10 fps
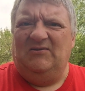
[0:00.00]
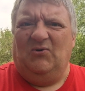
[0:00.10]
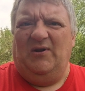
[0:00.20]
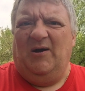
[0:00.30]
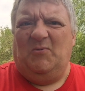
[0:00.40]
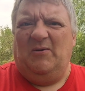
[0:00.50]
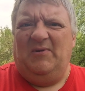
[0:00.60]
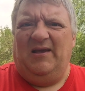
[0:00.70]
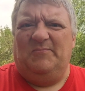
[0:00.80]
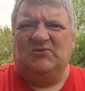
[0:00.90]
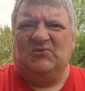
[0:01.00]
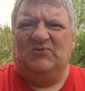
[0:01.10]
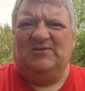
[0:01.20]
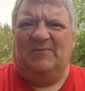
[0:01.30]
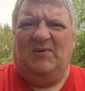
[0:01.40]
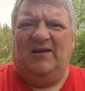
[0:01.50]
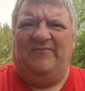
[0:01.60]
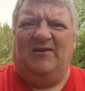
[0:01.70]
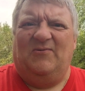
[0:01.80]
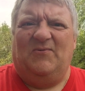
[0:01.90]
Or in upcoming episodes, I'm
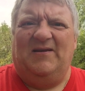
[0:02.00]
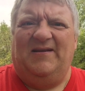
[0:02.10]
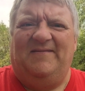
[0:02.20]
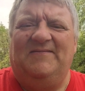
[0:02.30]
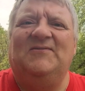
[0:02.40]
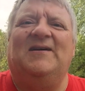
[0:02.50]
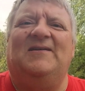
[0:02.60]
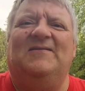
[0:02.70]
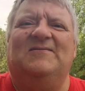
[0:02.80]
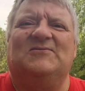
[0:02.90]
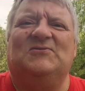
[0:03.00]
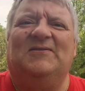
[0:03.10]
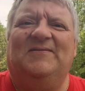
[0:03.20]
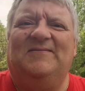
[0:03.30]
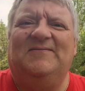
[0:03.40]
having a running tally list.